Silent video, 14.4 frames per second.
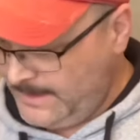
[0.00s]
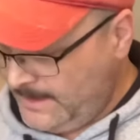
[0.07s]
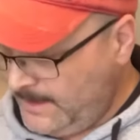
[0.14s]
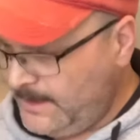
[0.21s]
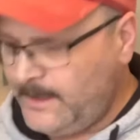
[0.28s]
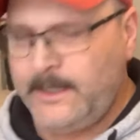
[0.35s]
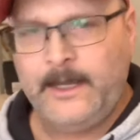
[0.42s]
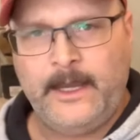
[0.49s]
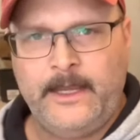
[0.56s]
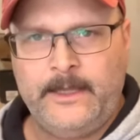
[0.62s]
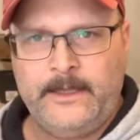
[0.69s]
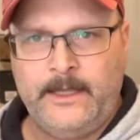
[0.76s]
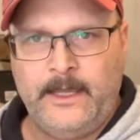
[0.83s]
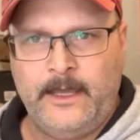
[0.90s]
And
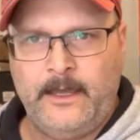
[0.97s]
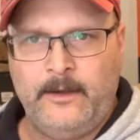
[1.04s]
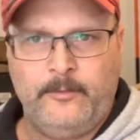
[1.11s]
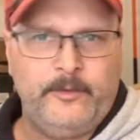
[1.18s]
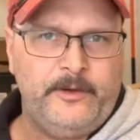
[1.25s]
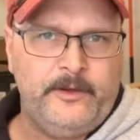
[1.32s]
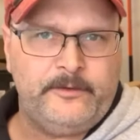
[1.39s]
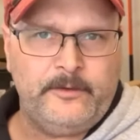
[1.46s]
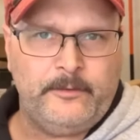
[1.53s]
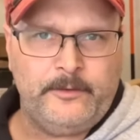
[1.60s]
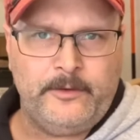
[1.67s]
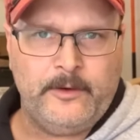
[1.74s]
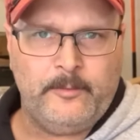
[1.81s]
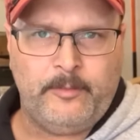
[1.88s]
uh, what do you do when you're
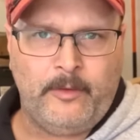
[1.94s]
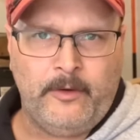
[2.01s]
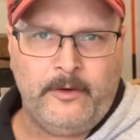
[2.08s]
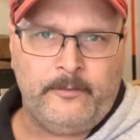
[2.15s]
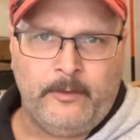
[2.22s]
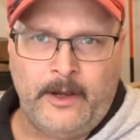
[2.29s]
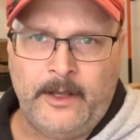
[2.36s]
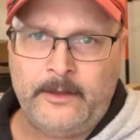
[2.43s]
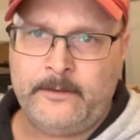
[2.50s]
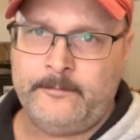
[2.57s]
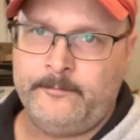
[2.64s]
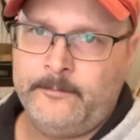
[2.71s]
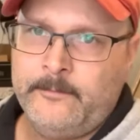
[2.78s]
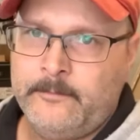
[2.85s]
bored? Well,
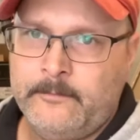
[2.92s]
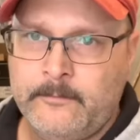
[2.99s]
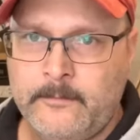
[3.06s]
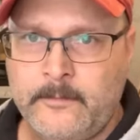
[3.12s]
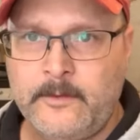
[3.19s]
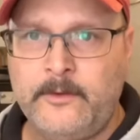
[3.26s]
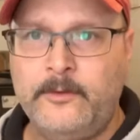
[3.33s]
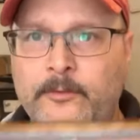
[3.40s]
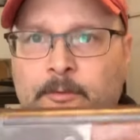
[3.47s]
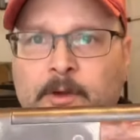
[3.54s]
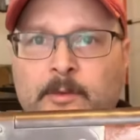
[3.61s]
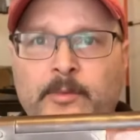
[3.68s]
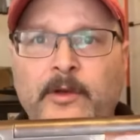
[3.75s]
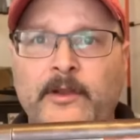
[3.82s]
you
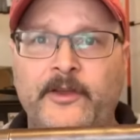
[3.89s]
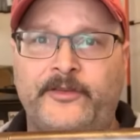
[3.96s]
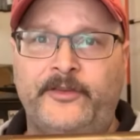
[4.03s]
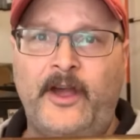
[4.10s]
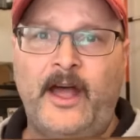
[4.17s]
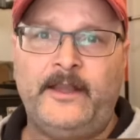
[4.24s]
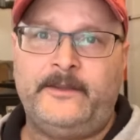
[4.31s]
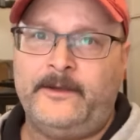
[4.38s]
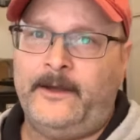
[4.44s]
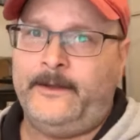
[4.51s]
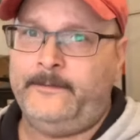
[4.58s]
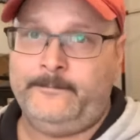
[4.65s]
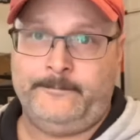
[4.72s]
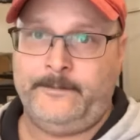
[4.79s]
rebuild a shotgun.
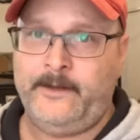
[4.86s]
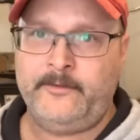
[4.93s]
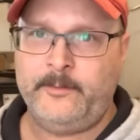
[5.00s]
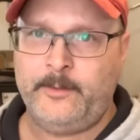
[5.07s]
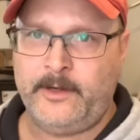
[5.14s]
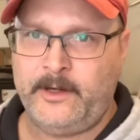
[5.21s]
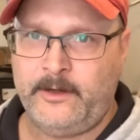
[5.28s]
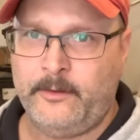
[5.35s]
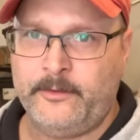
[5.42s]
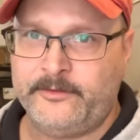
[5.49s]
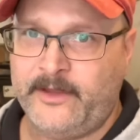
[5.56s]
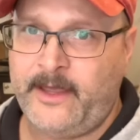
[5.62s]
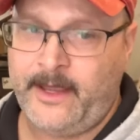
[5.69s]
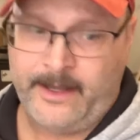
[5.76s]
Everybody knows
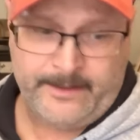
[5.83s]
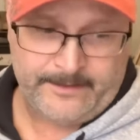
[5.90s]
that.